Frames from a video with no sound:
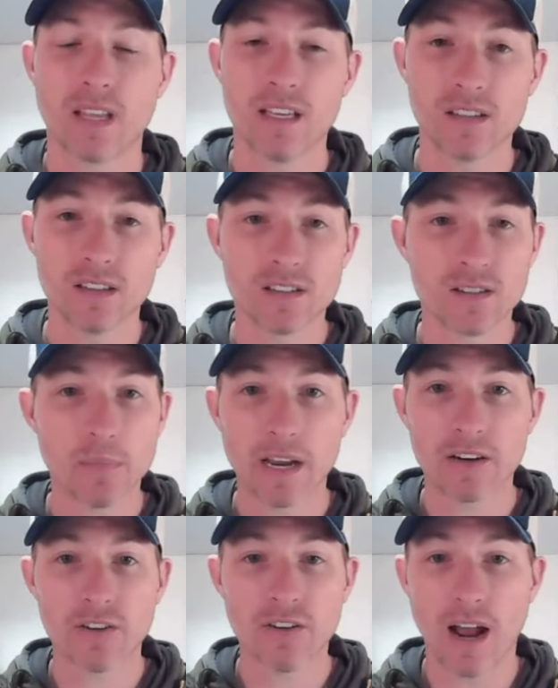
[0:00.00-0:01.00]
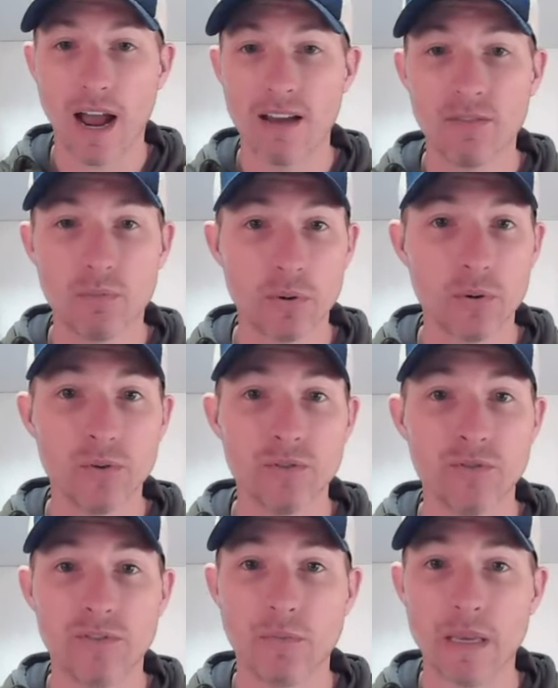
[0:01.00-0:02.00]
As an inspector, I've
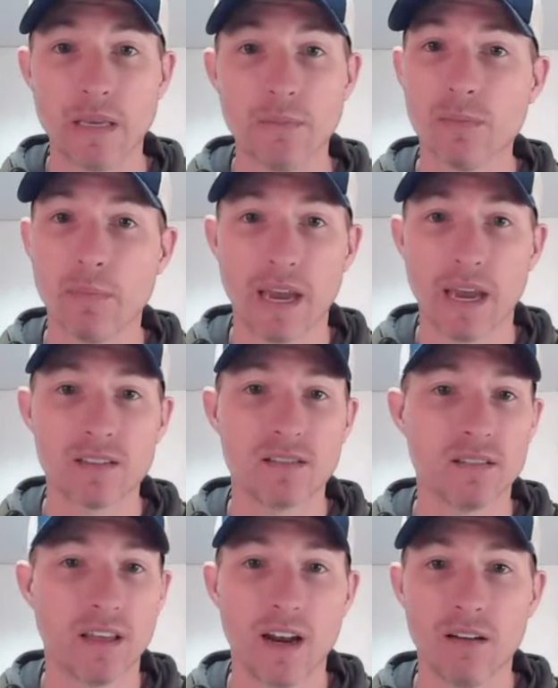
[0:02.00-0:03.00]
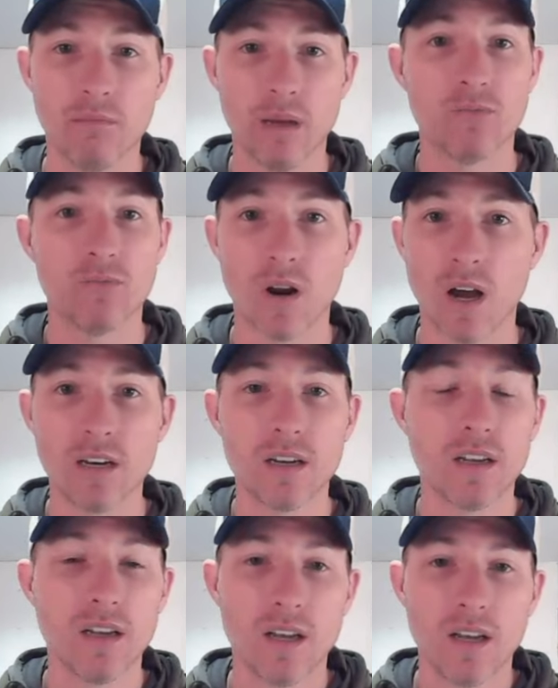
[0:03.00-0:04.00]
approved beam specs that have been run
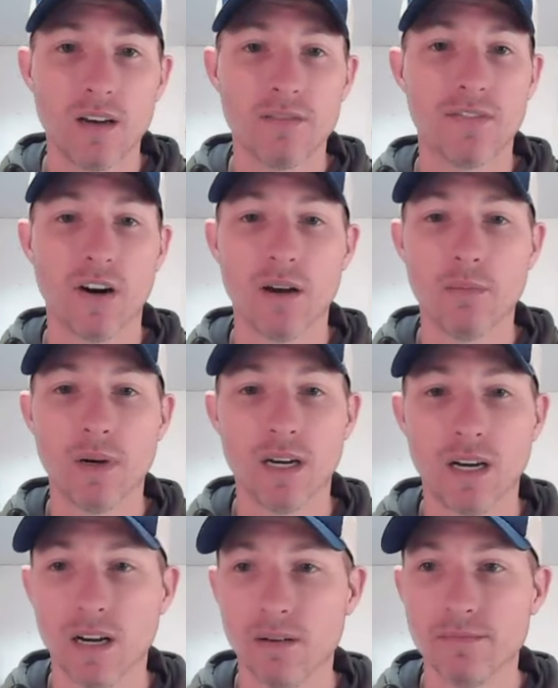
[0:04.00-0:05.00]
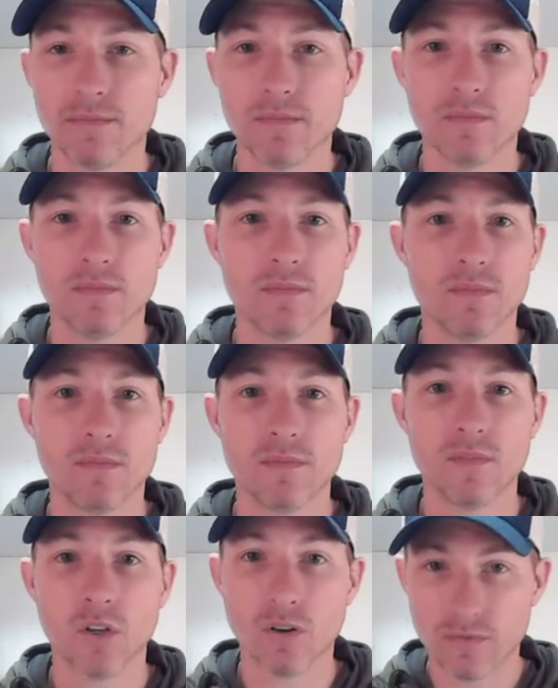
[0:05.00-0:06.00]
from, um,
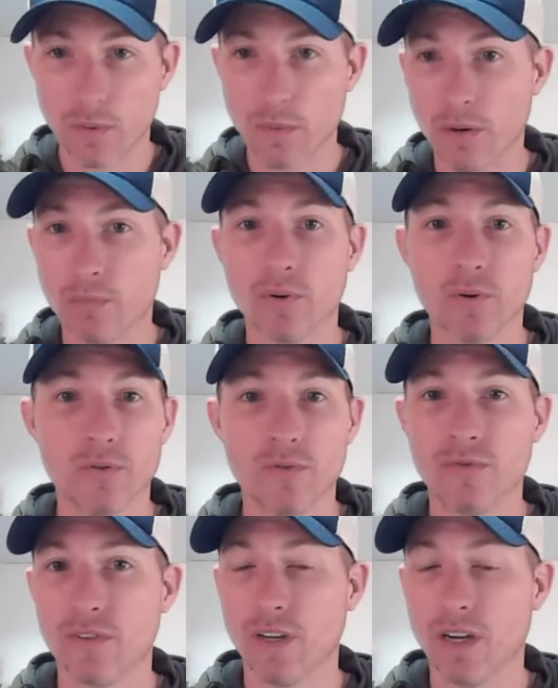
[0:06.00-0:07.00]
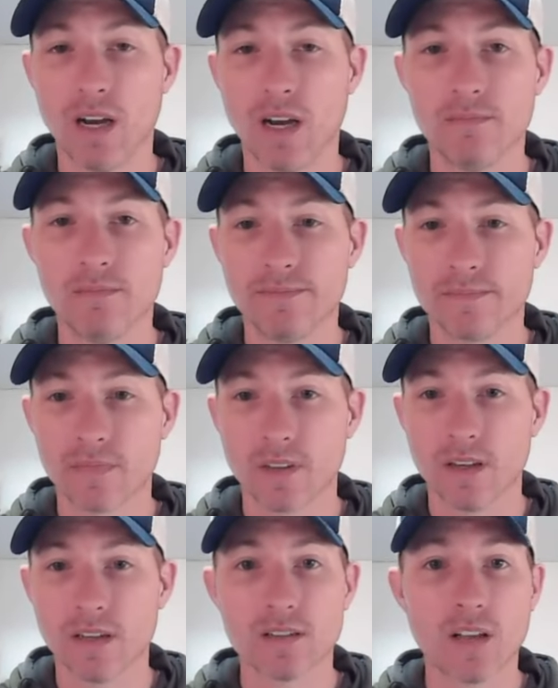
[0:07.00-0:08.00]
you know, from an approved um,
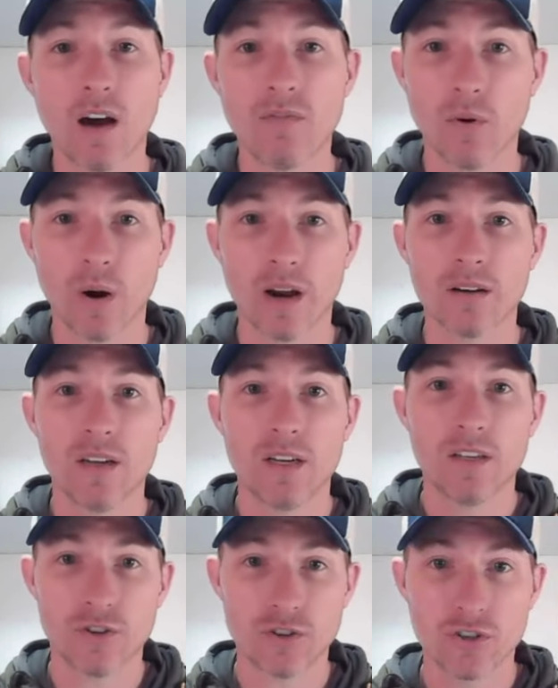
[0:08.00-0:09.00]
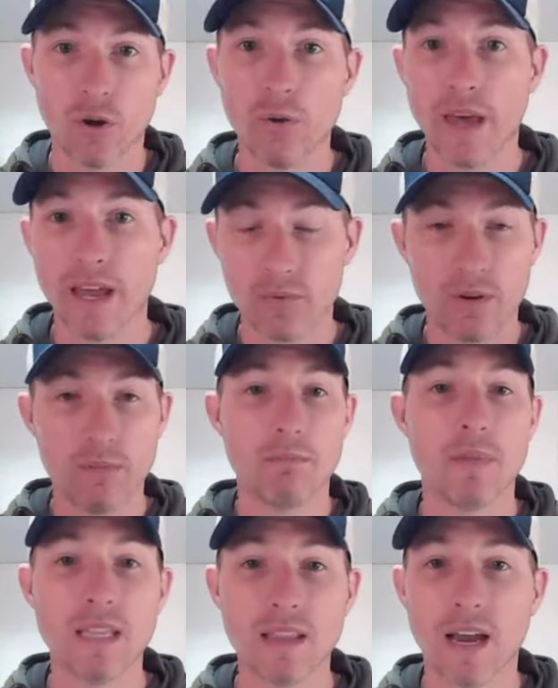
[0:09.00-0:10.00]
uh, software to show that it would
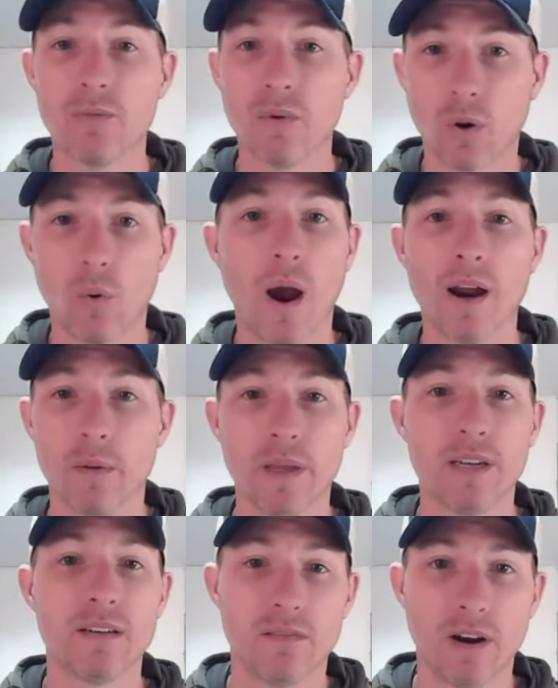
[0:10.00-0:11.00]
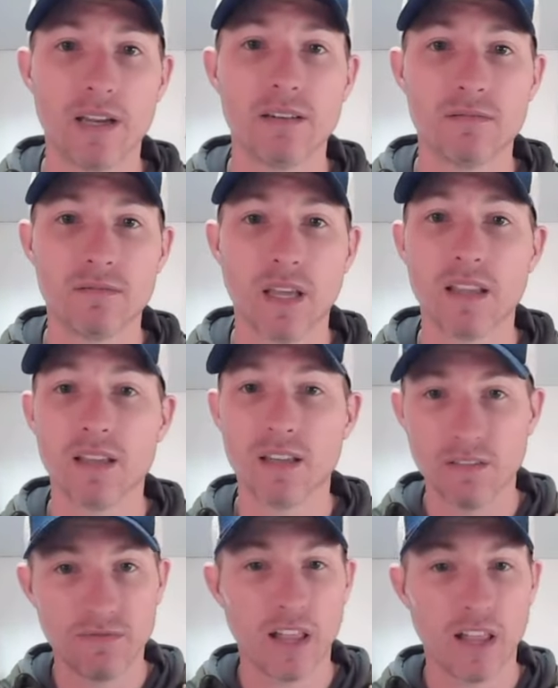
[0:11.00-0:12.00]
meet that requirement, right? That the
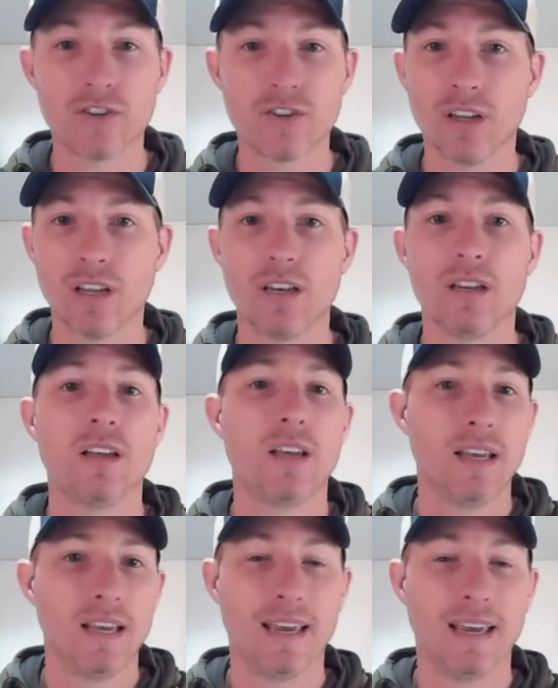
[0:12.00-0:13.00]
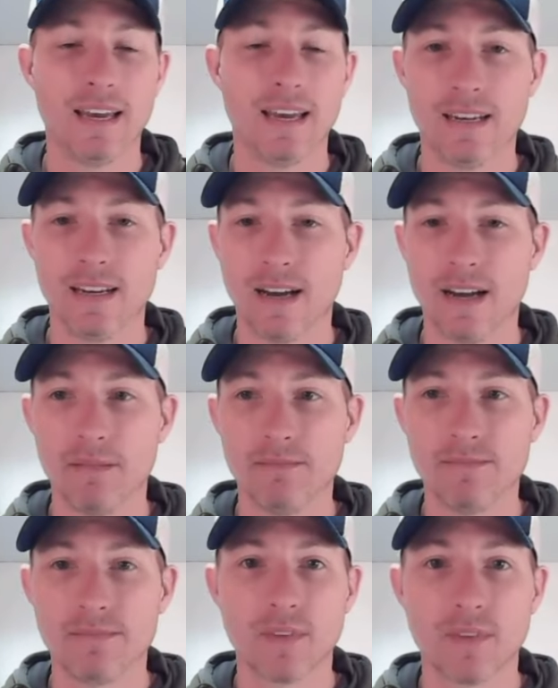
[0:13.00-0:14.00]
deflection and
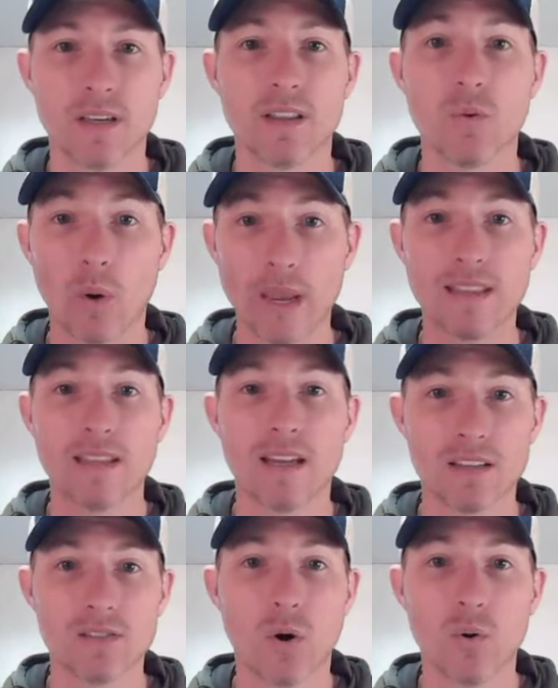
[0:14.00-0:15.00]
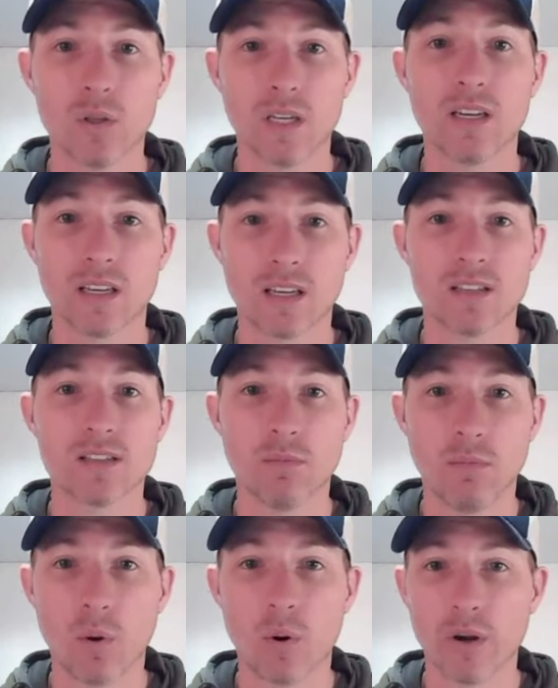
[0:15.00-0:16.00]
um, uh, the weight that it's holding, it can
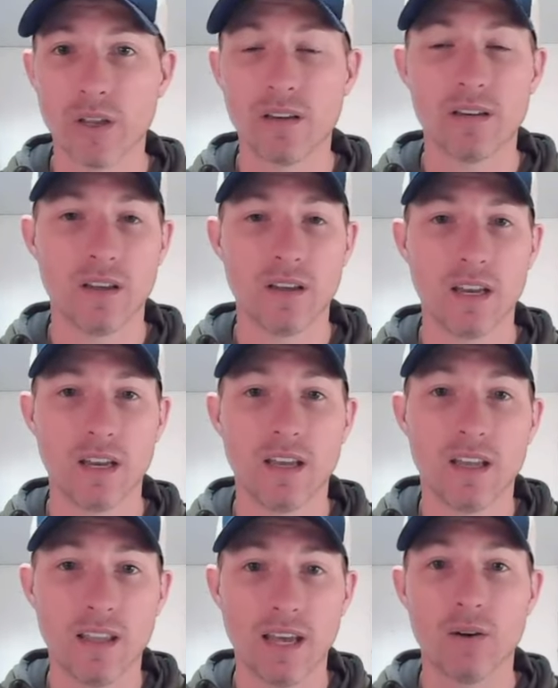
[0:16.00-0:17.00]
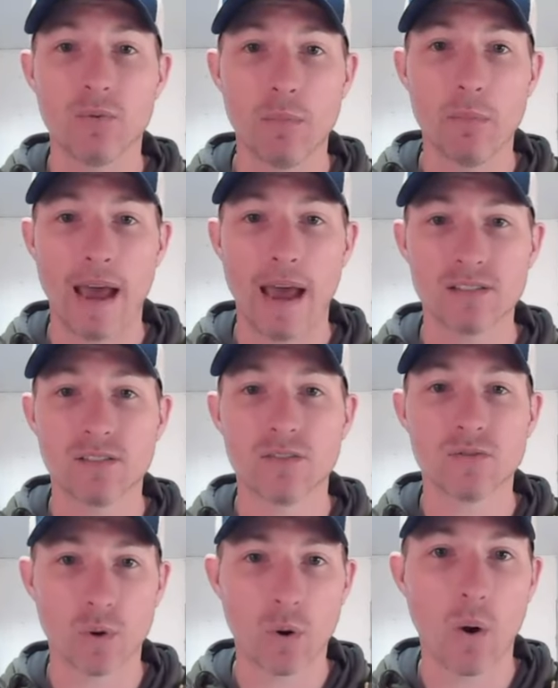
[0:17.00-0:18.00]
support it and, and that it would pass
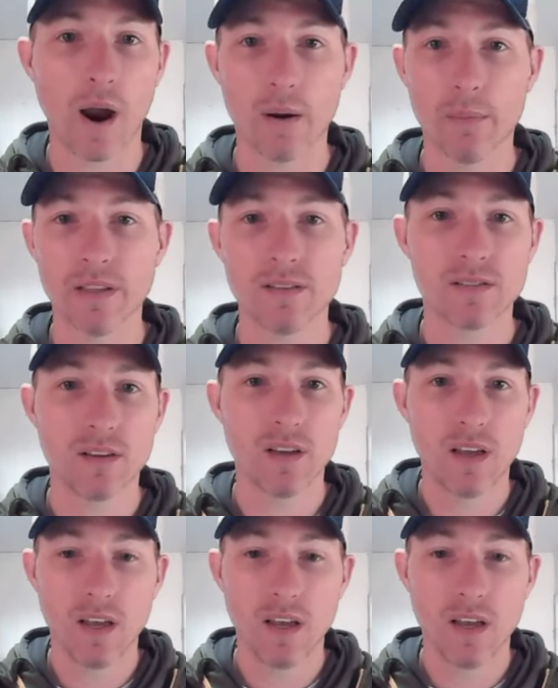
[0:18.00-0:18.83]
those requirements.